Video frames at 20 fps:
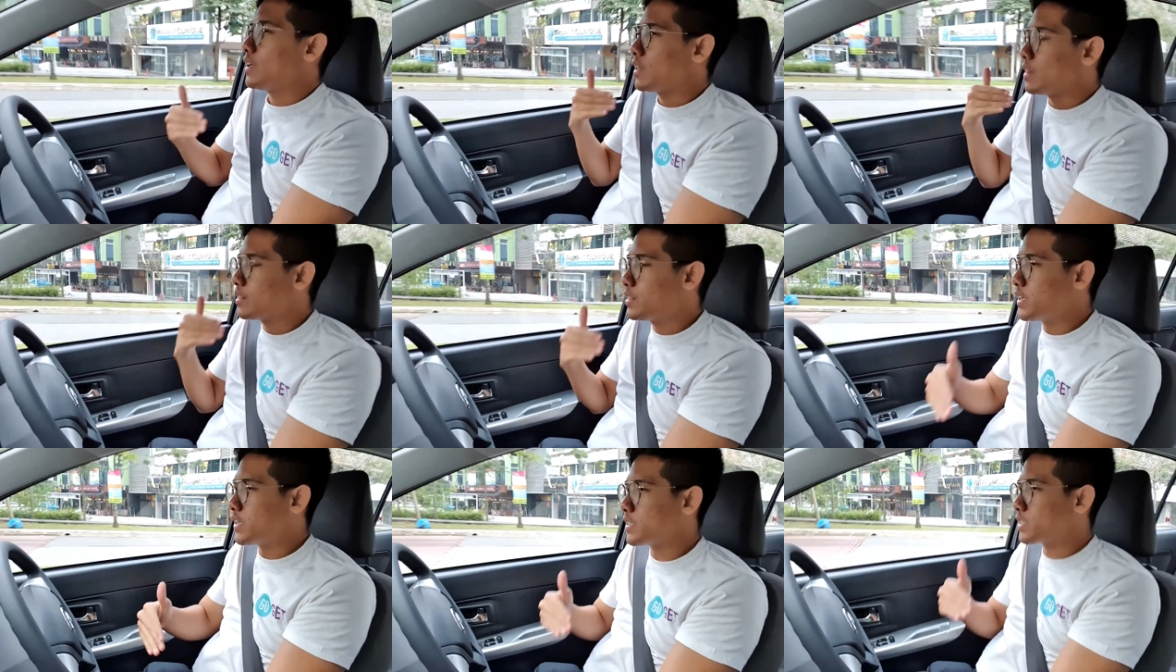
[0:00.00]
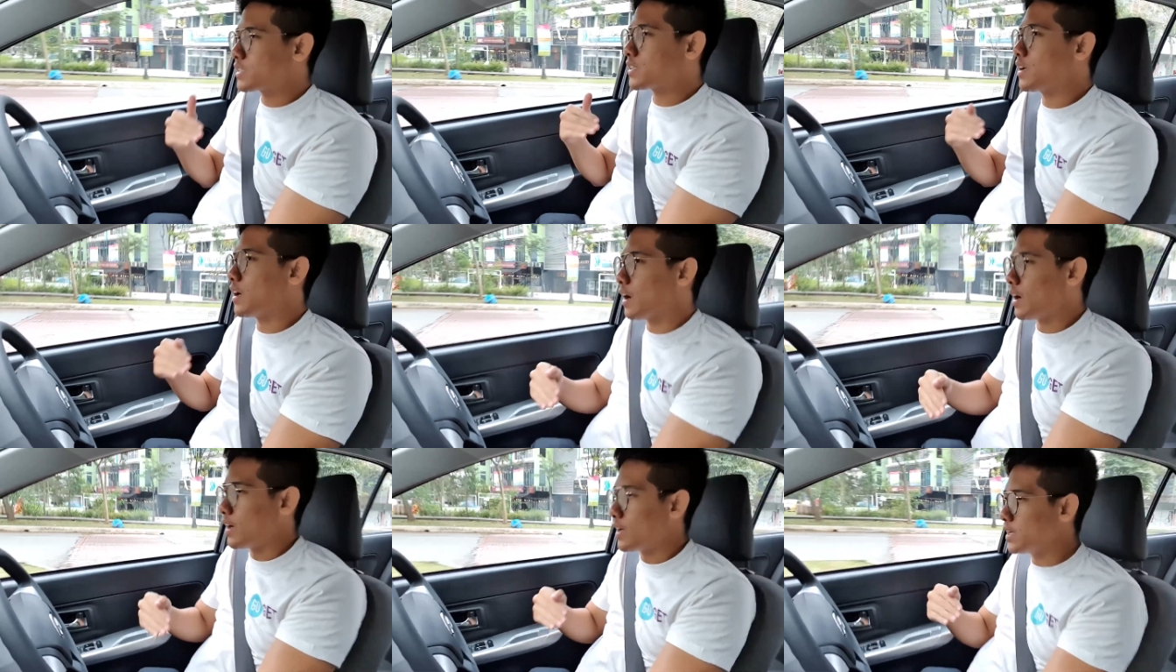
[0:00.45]
this
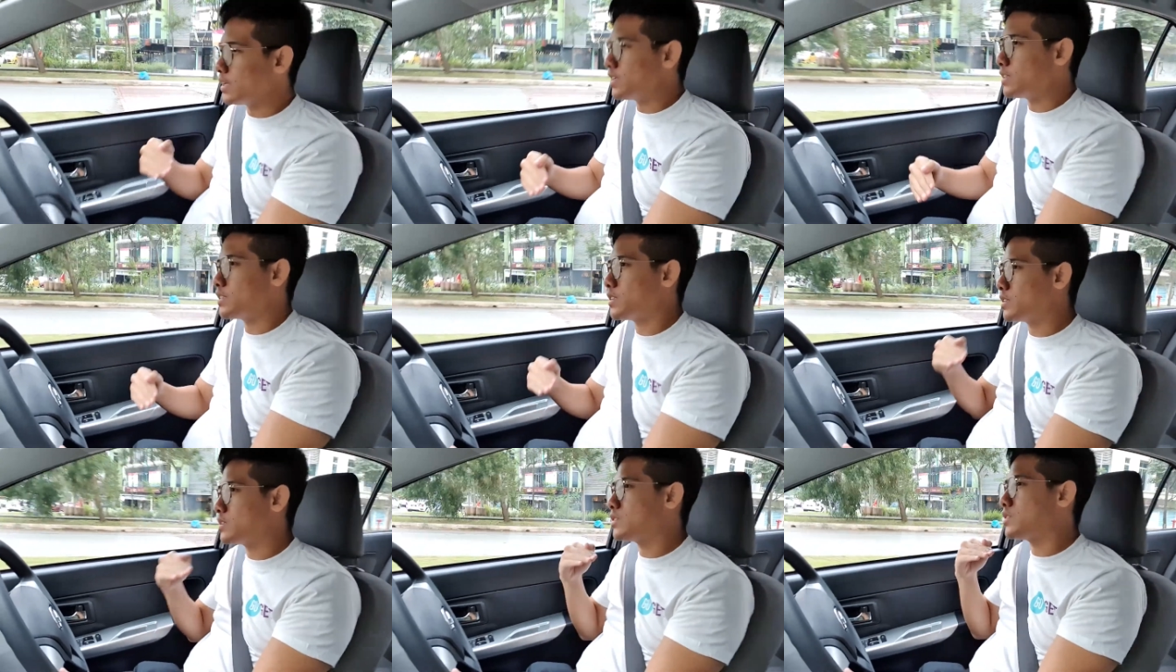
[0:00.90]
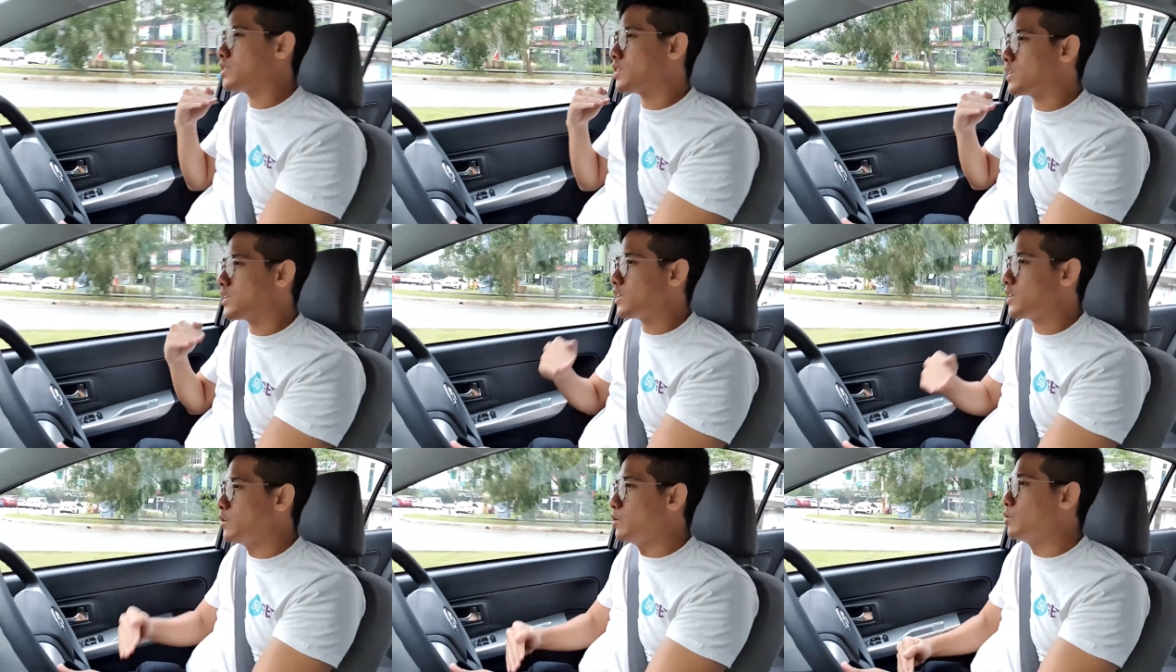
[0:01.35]
car is
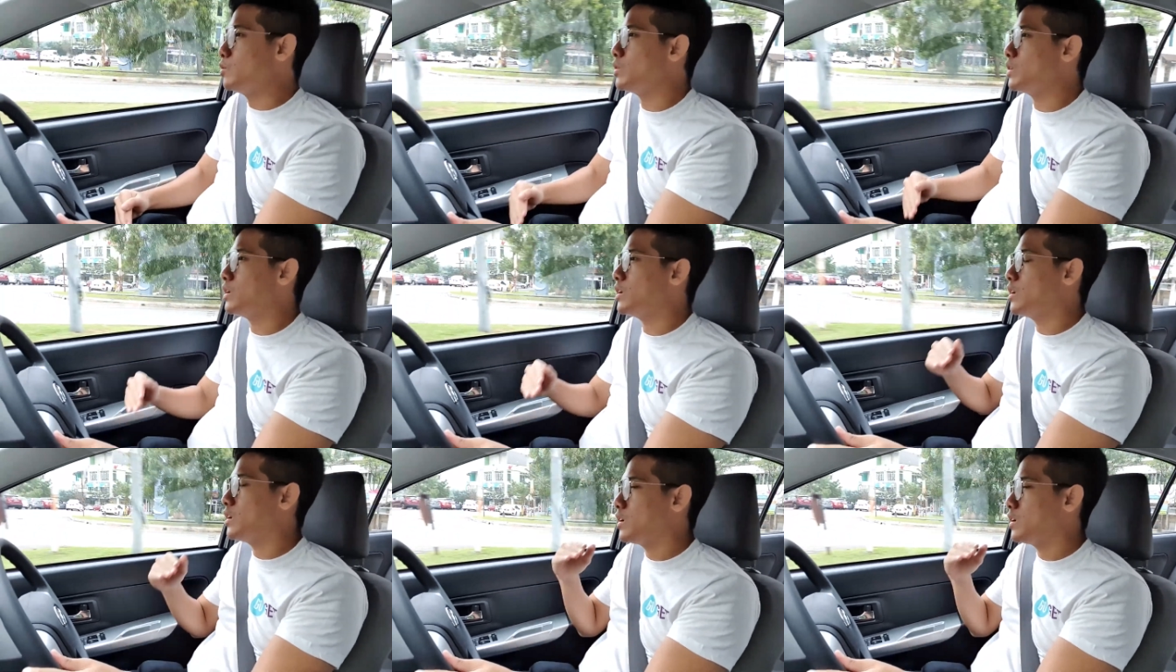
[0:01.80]
tuned